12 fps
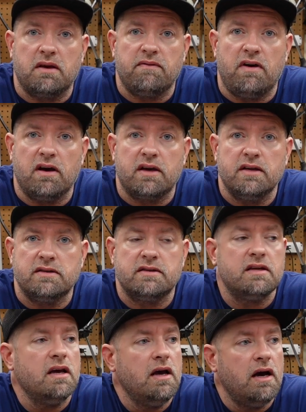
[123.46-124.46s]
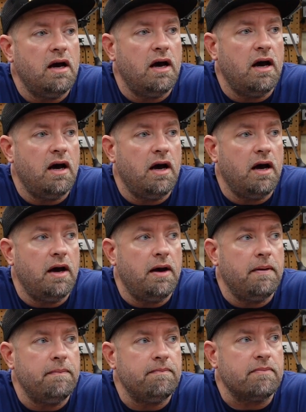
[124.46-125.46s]
of August.
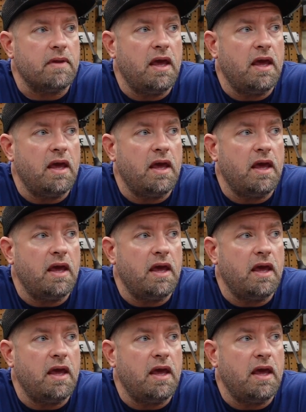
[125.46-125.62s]
And